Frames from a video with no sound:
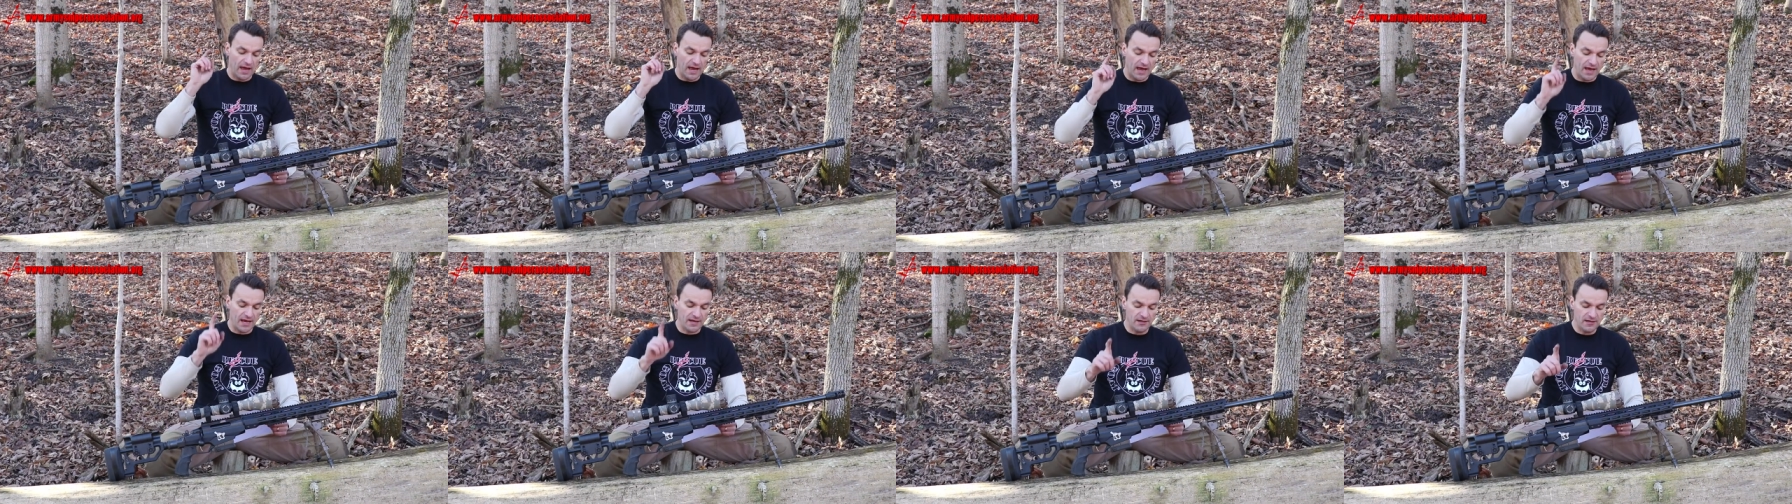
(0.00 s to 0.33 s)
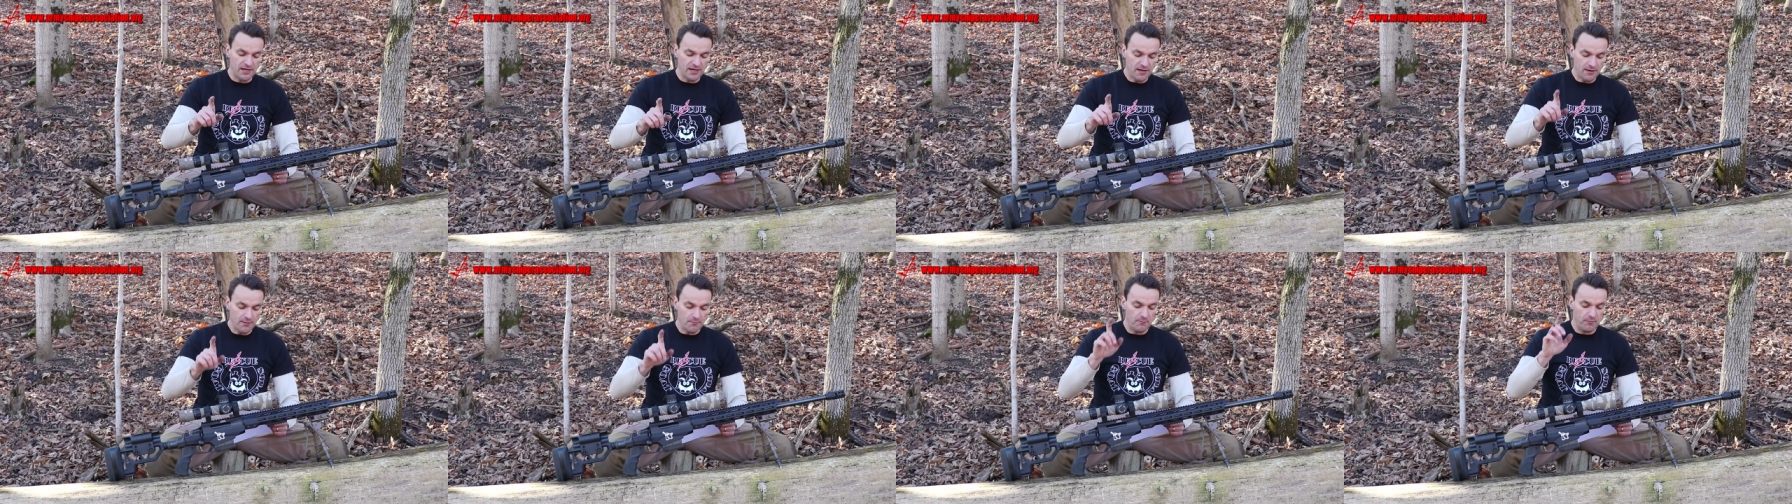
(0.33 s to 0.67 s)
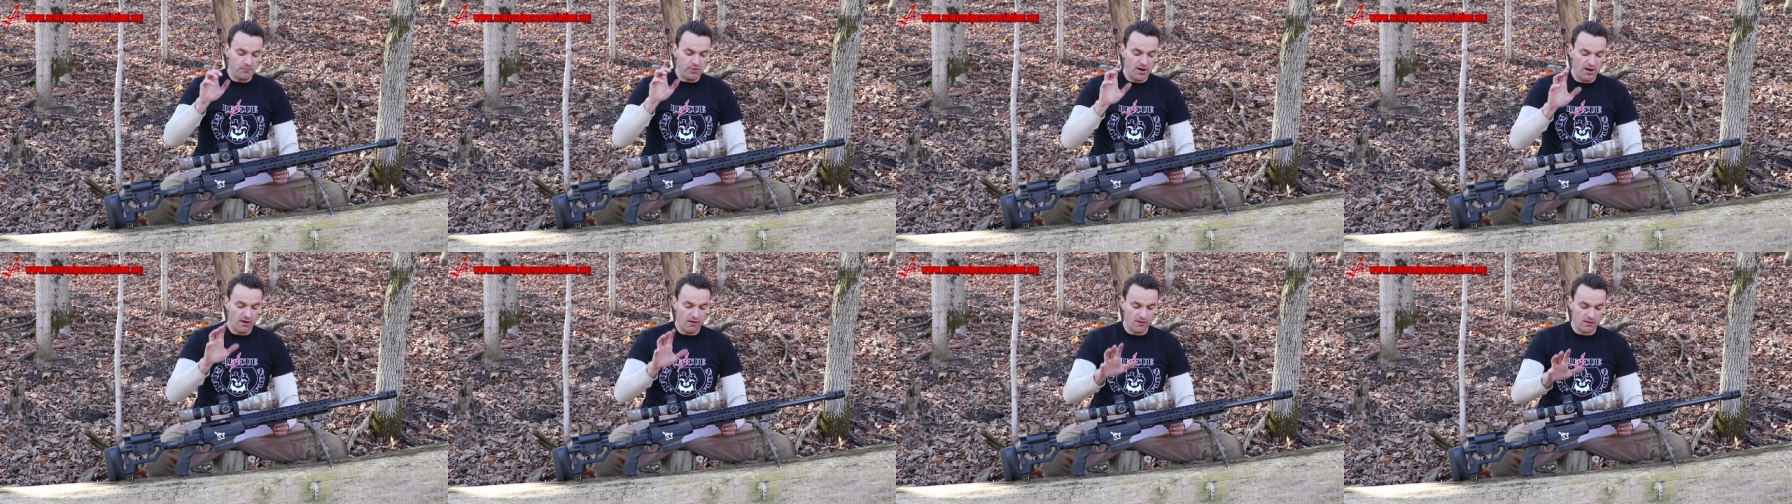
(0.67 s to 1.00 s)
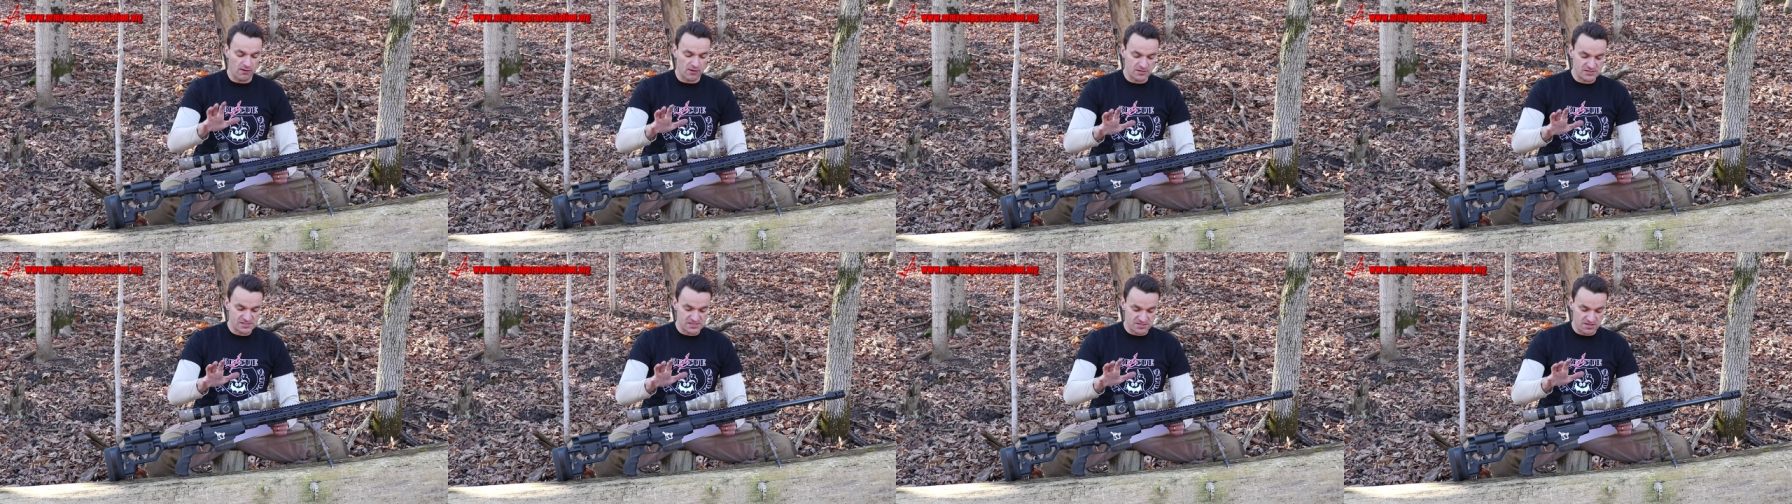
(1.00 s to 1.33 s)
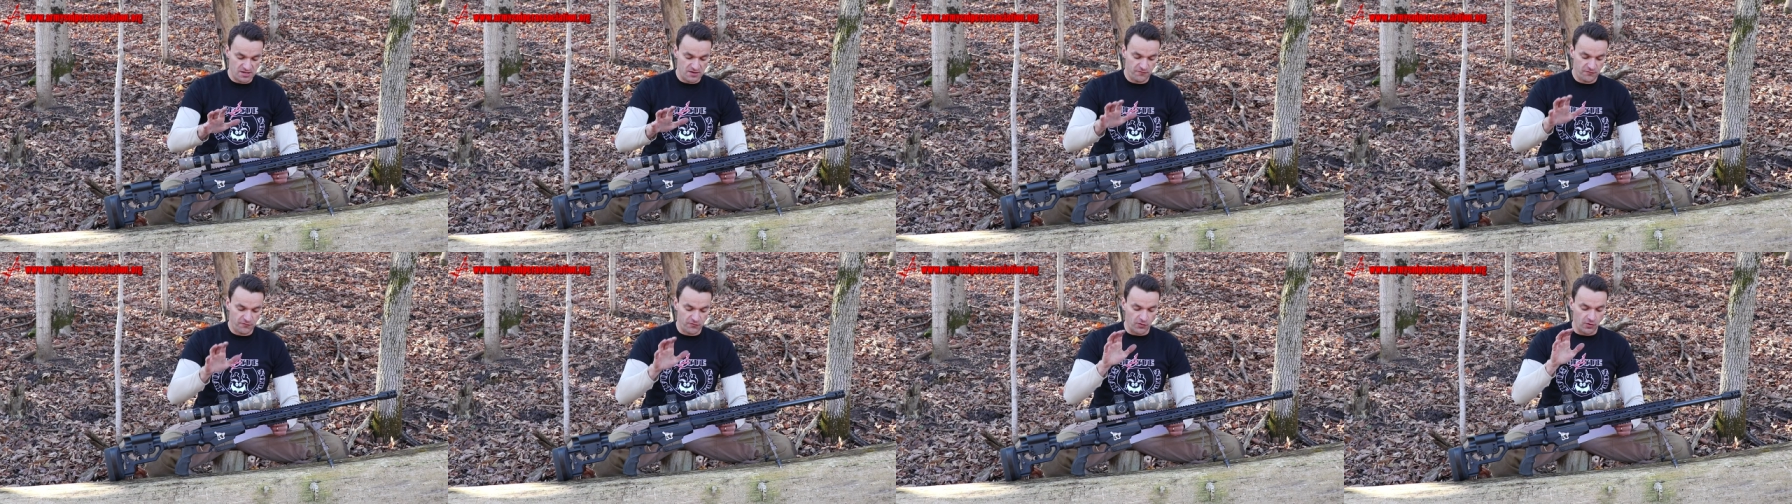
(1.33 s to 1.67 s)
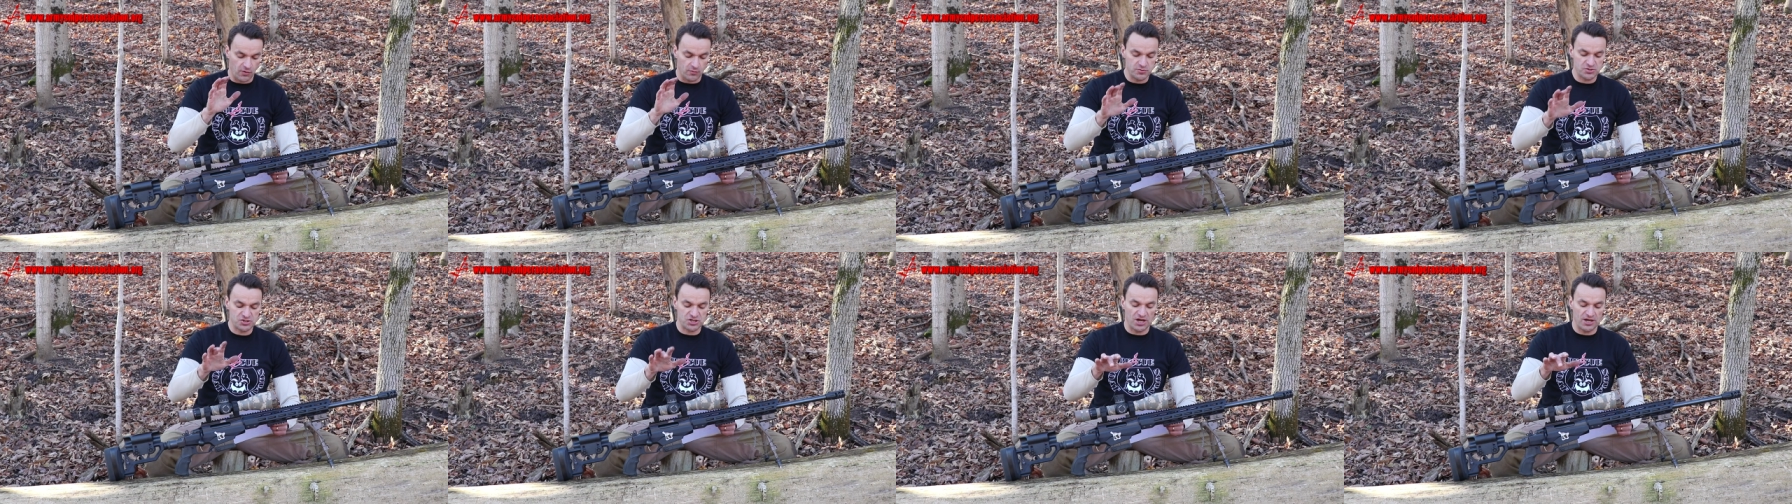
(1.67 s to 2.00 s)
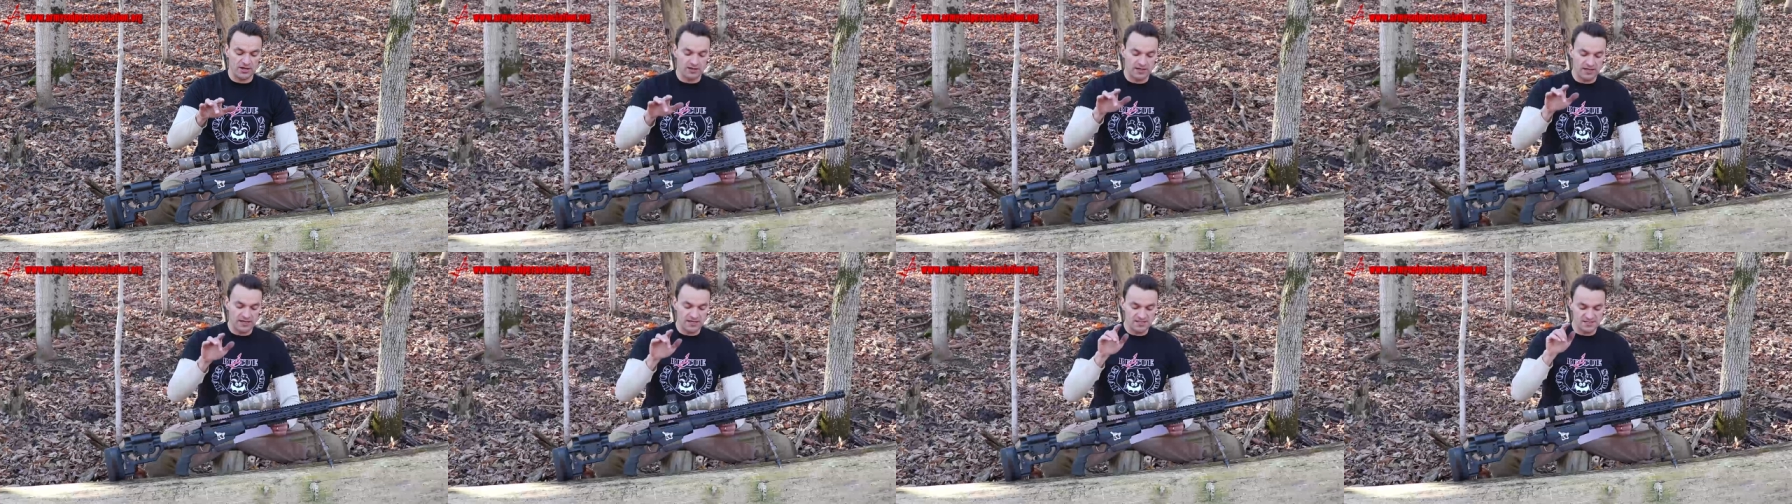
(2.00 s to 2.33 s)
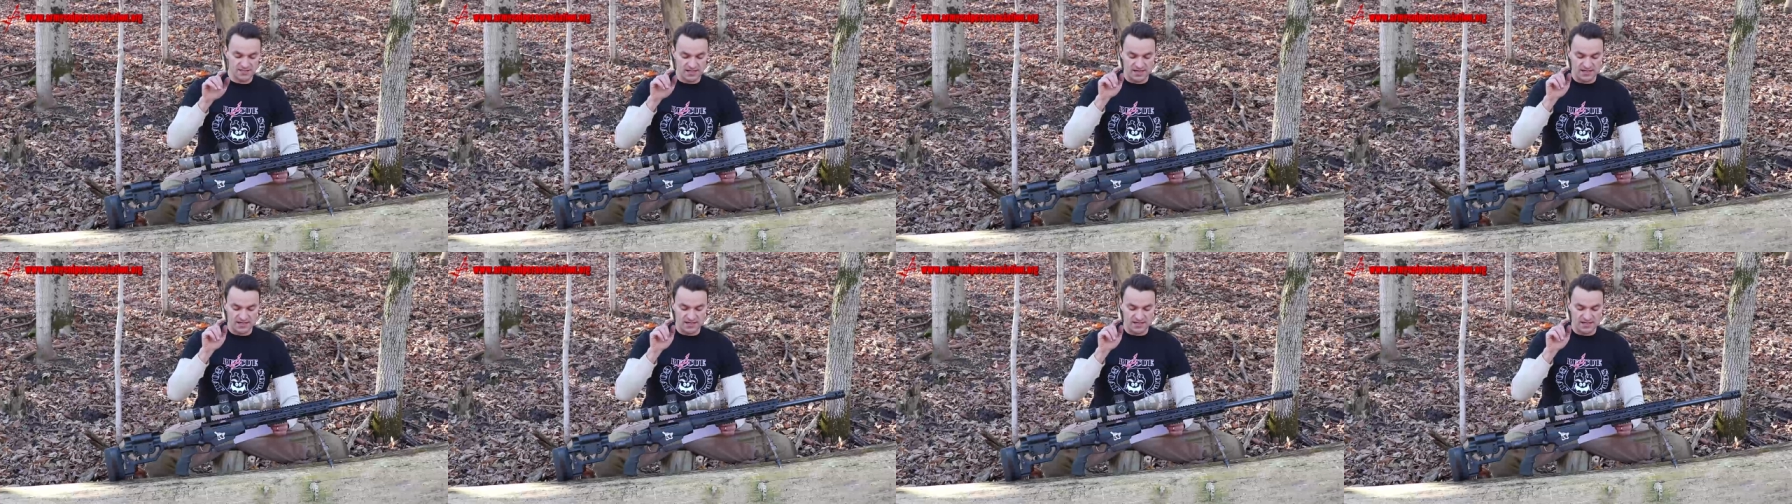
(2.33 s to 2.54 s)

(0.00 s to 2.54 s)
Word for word: any parts from Chinese